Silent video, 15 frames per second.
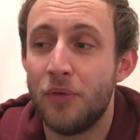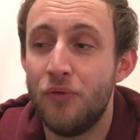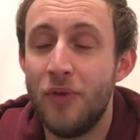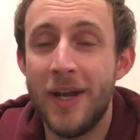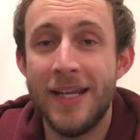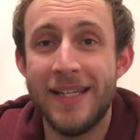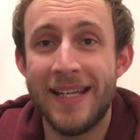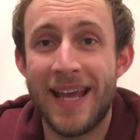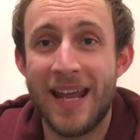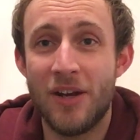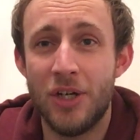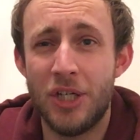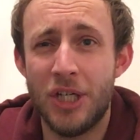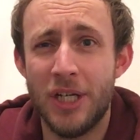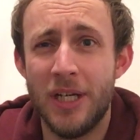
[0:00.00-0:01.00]
raising
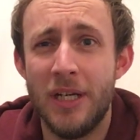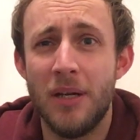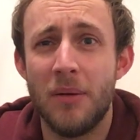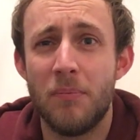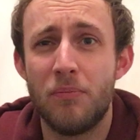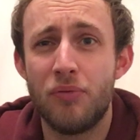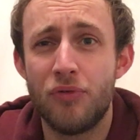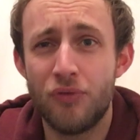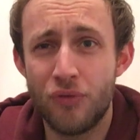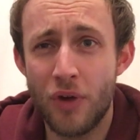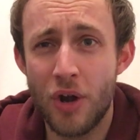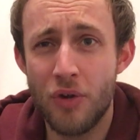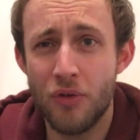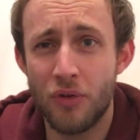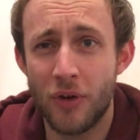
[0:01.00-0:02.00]
energy,
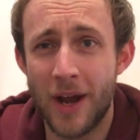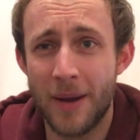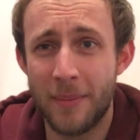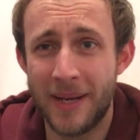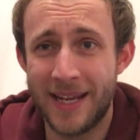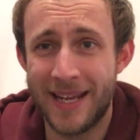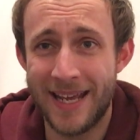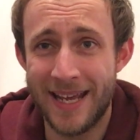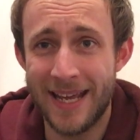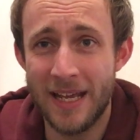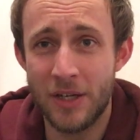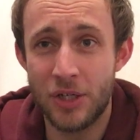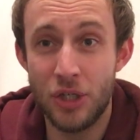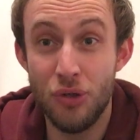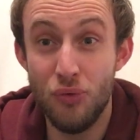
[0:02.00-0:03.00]
programming
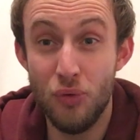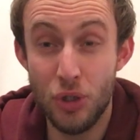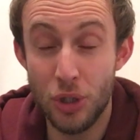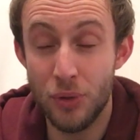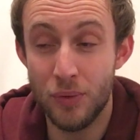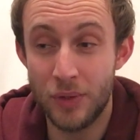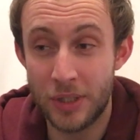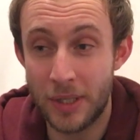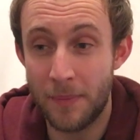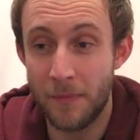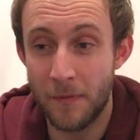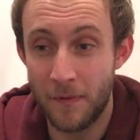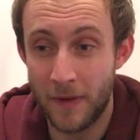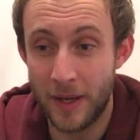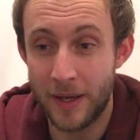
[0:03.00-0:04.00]
it to do
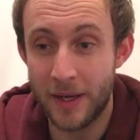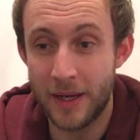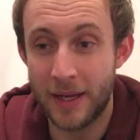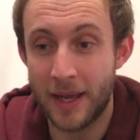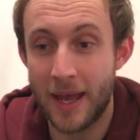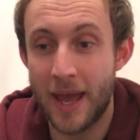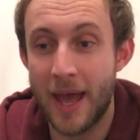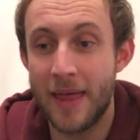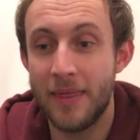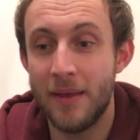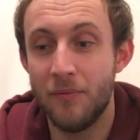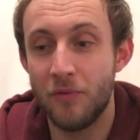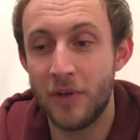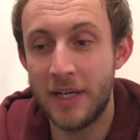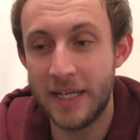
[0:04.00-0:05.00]
something, and
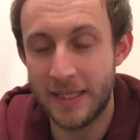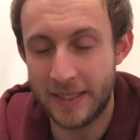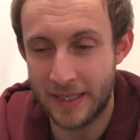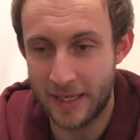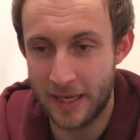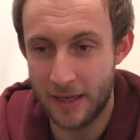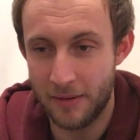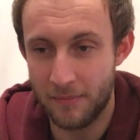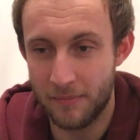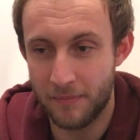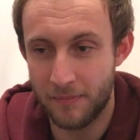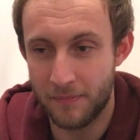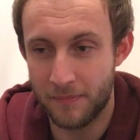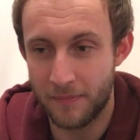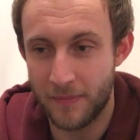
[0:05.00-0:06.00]
then releasing it.
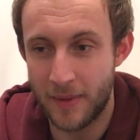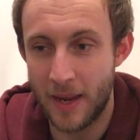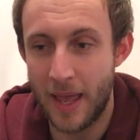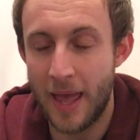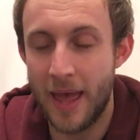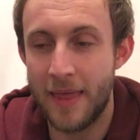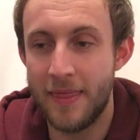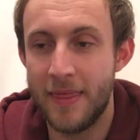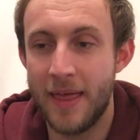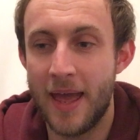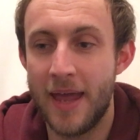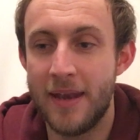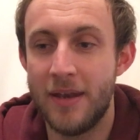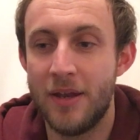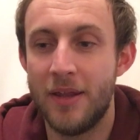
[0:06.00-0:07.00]
And
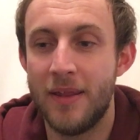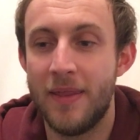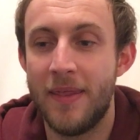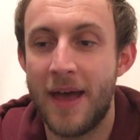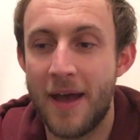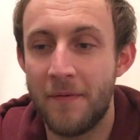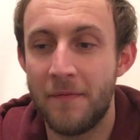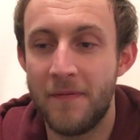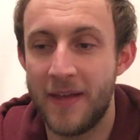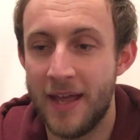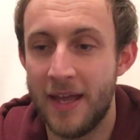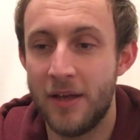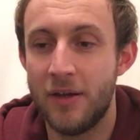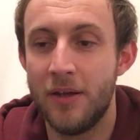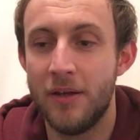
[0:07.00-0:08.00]
then that
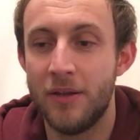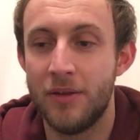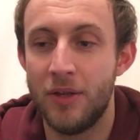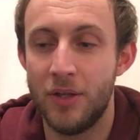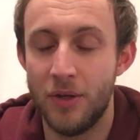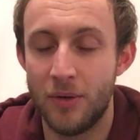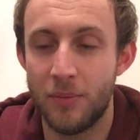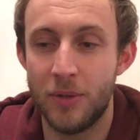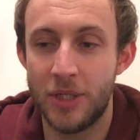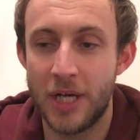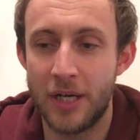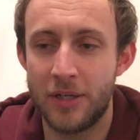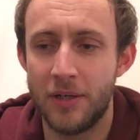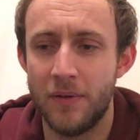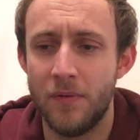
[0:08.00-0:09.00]
thing that you're
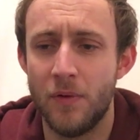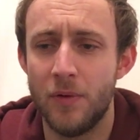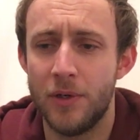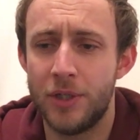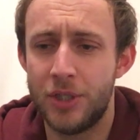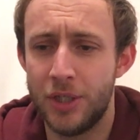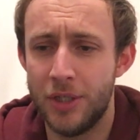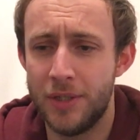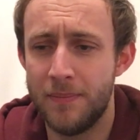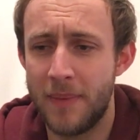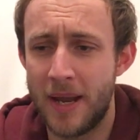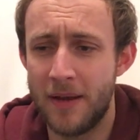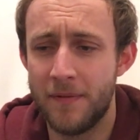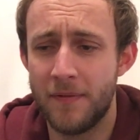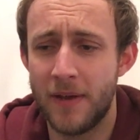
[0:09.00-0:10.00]
projecting for should
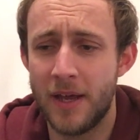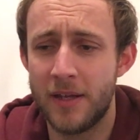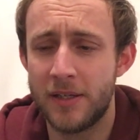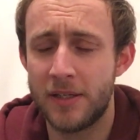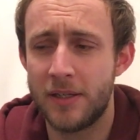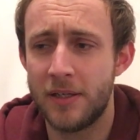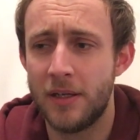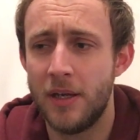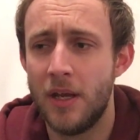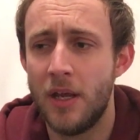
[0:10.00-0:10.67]
manifest.